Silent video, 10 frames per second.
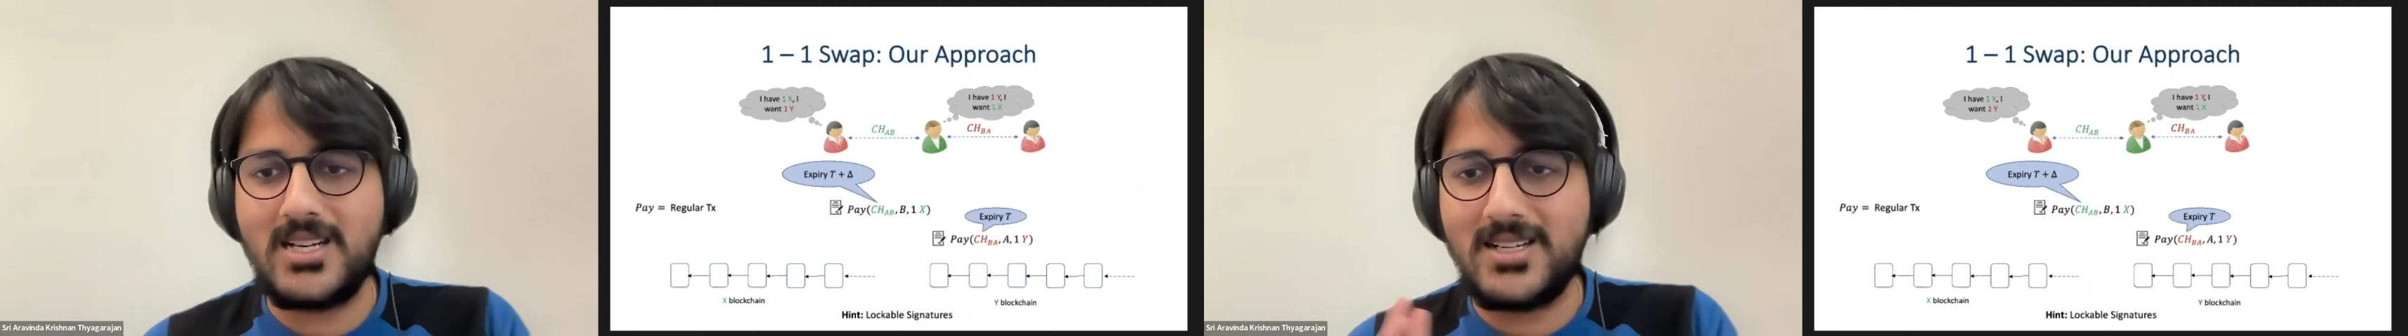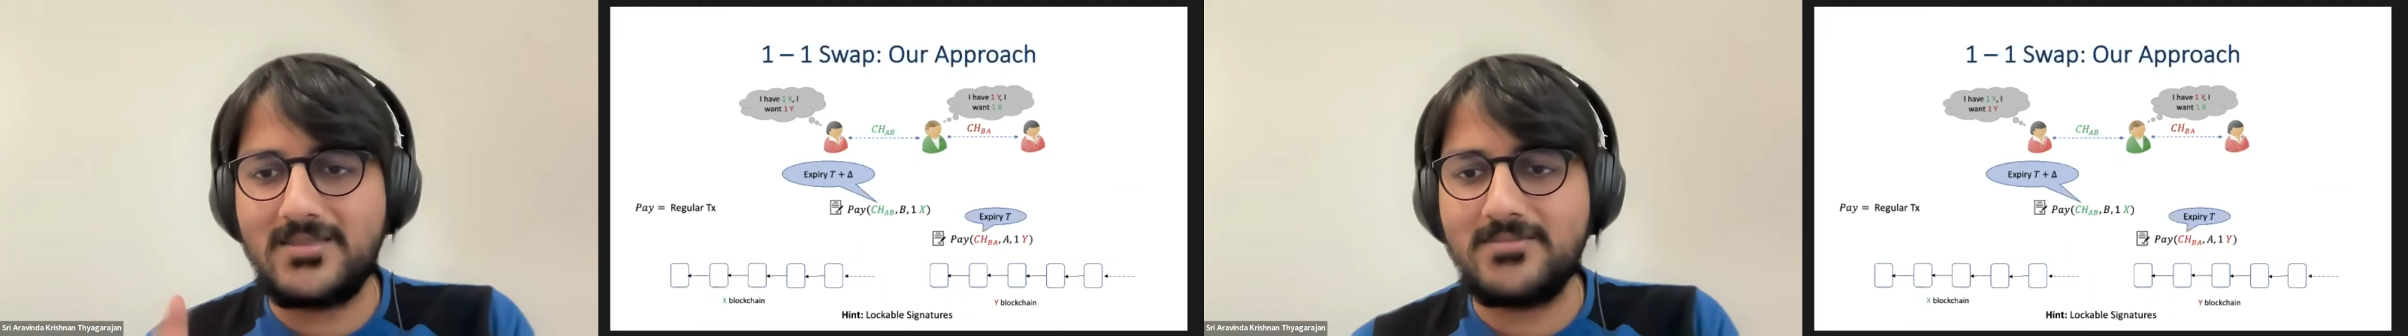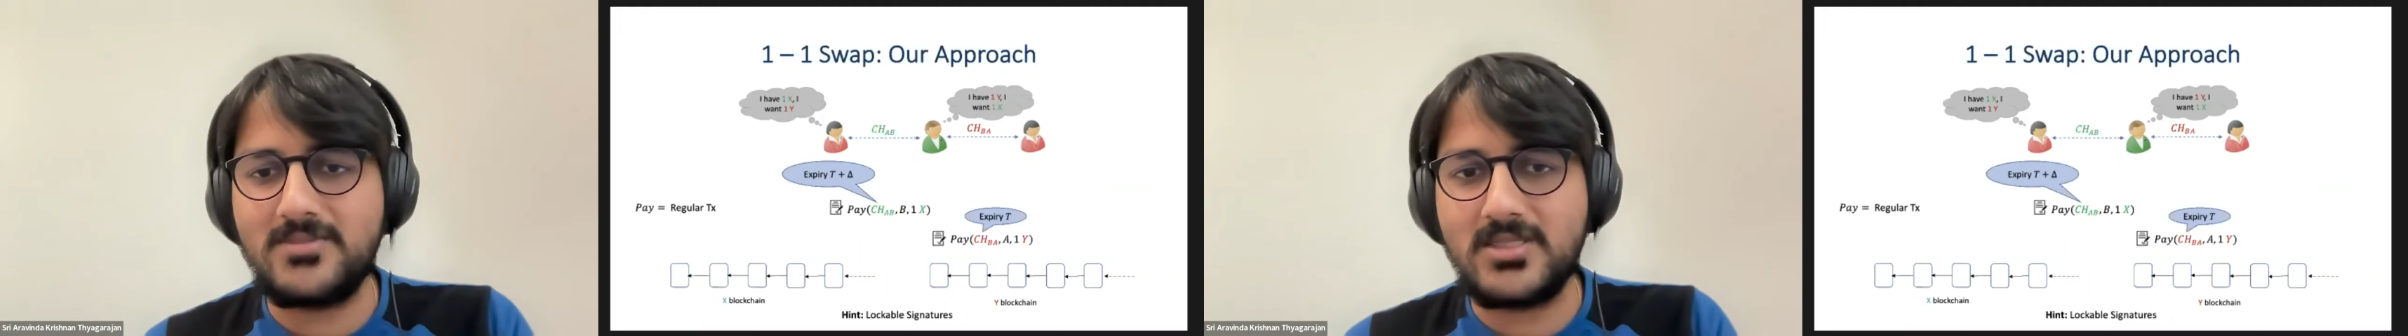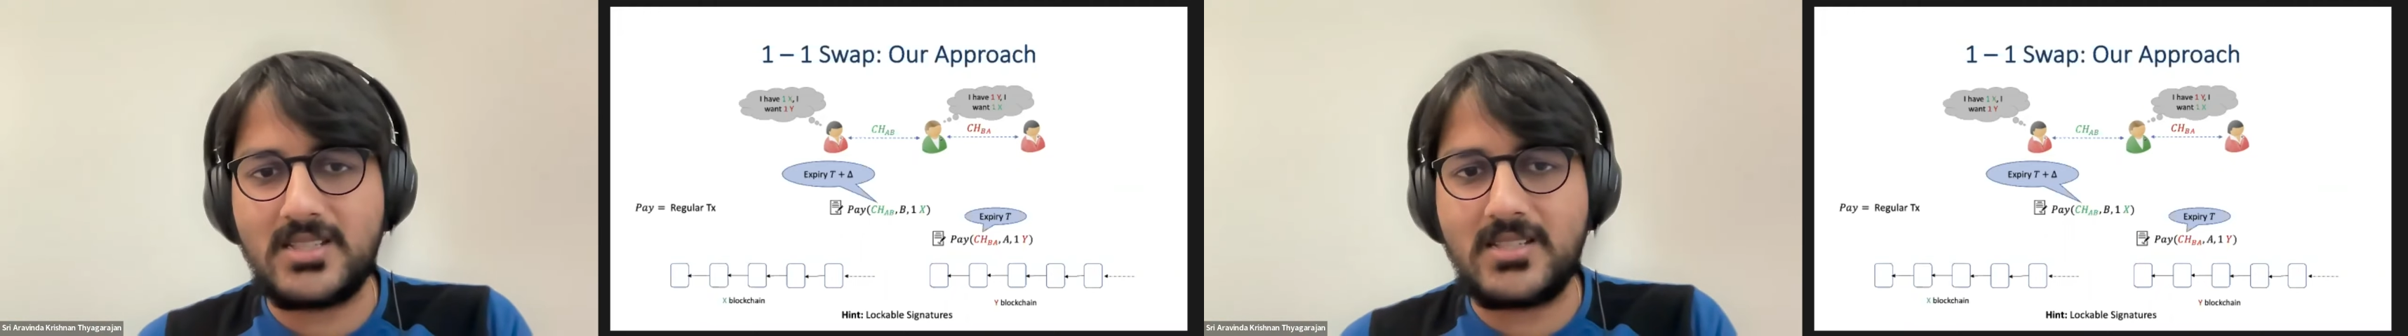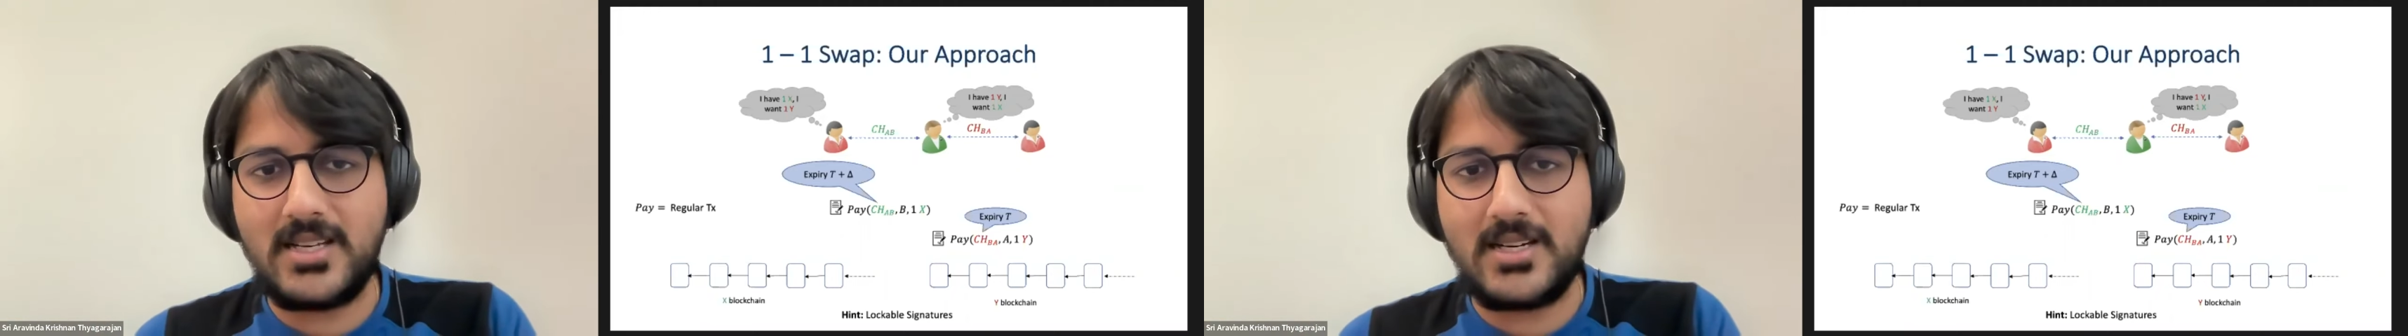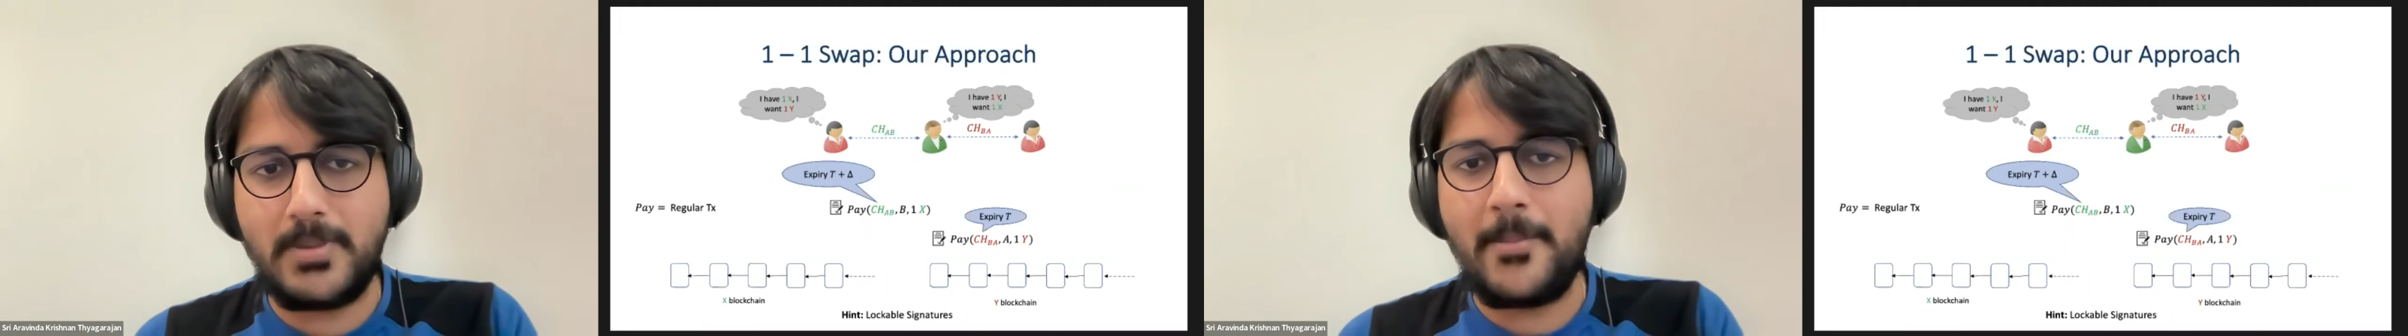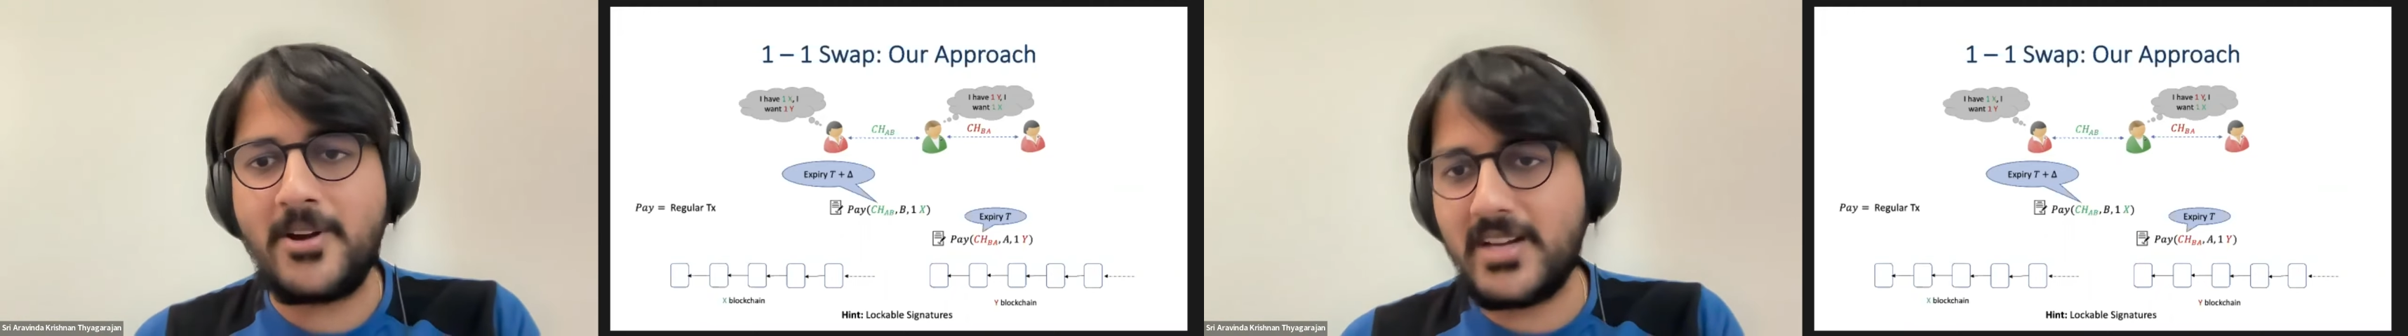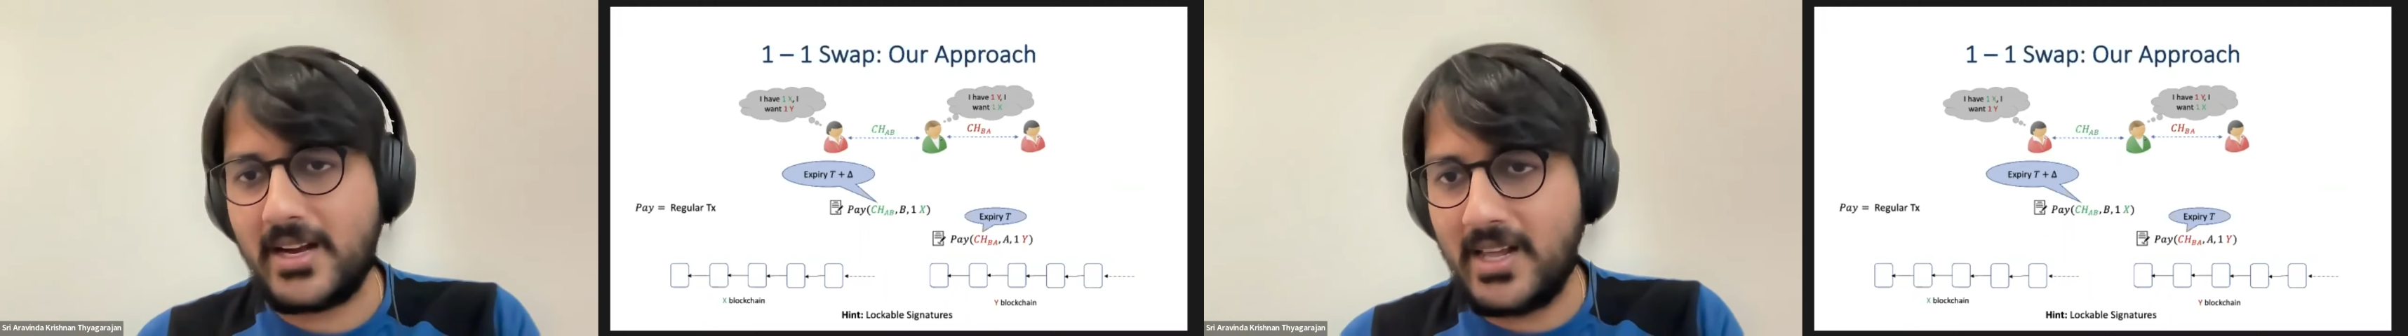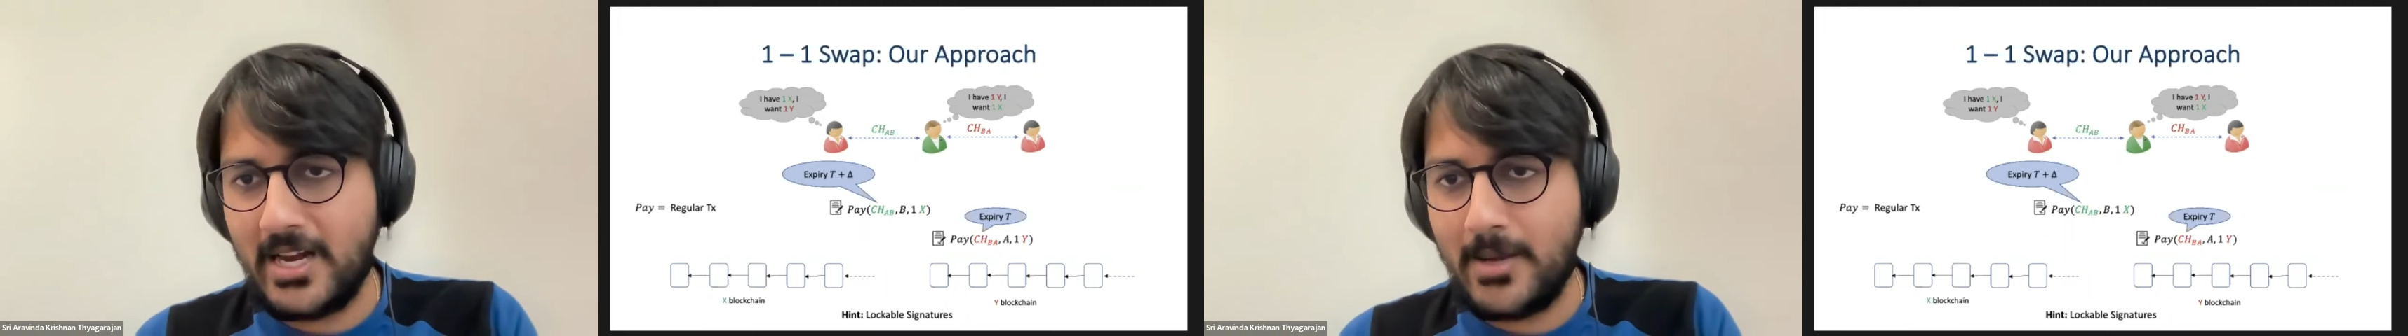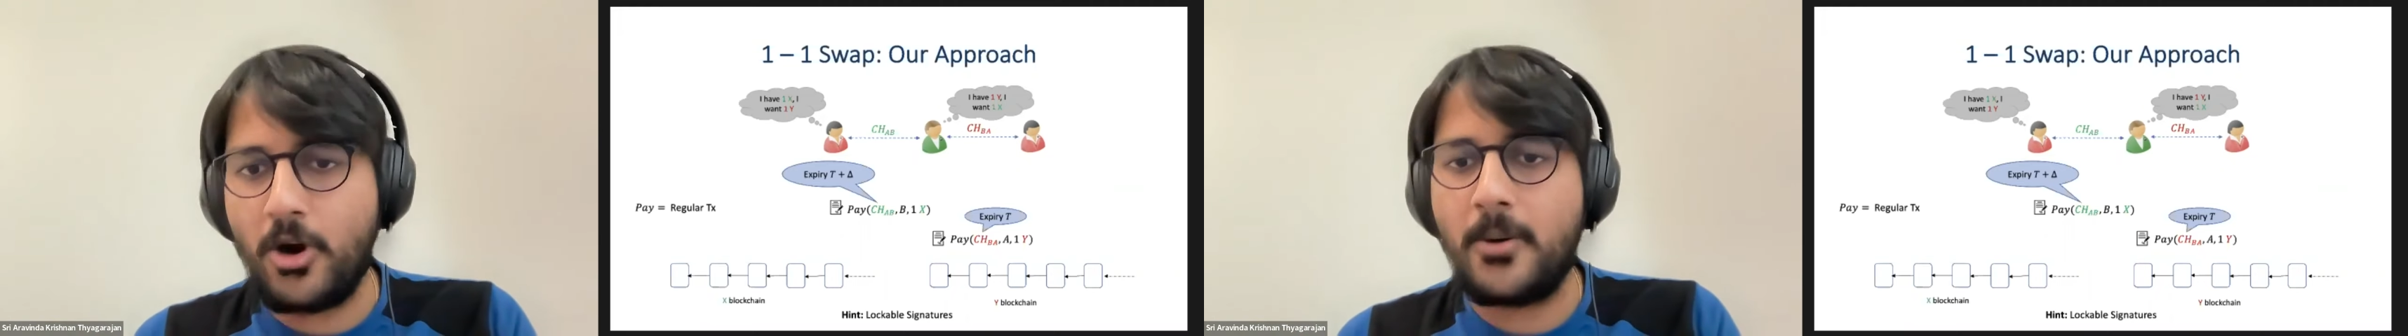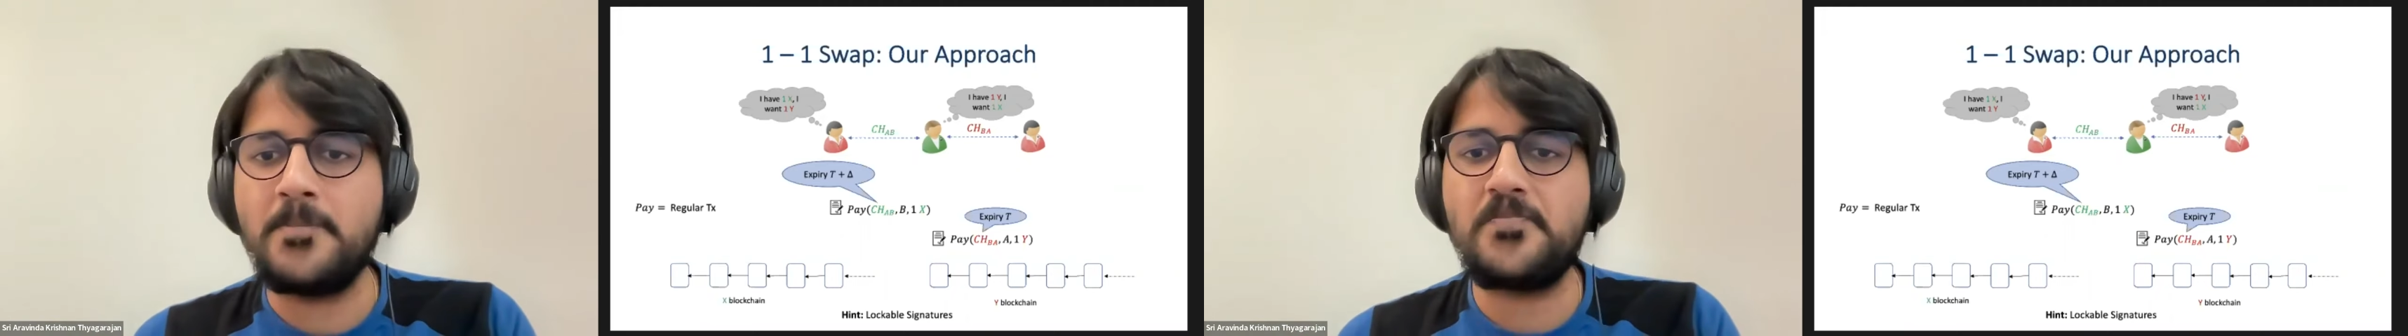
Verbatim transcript: uh, that payment technique anymore